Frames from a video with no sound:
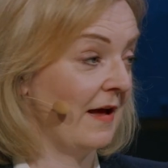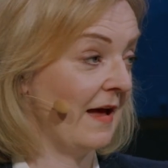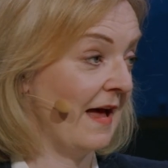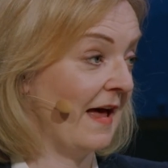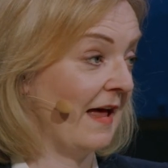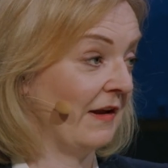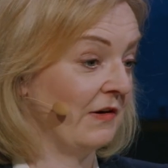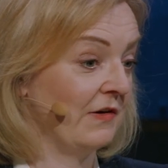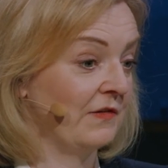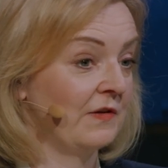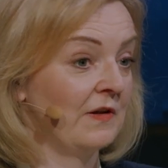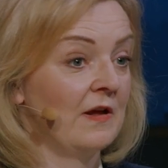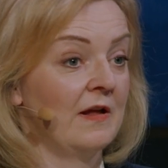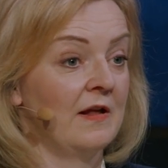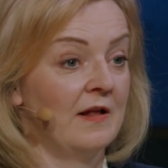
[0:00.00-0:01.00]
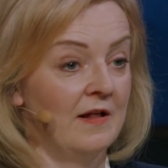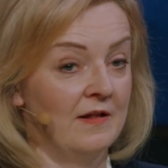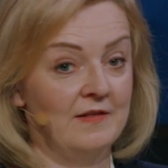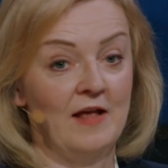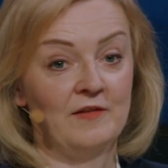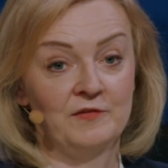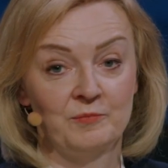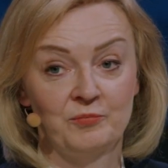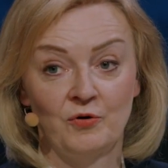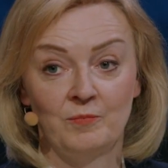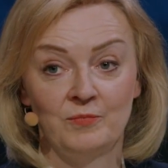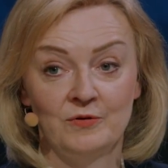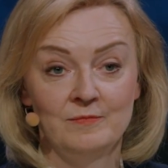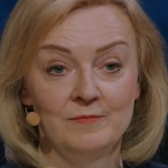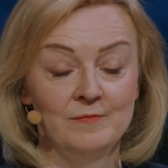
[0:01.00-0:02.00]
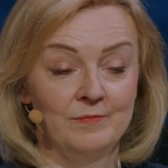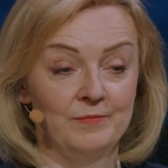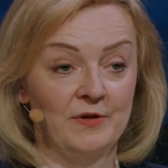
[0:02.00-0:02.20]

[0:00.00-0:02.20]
And that's a problem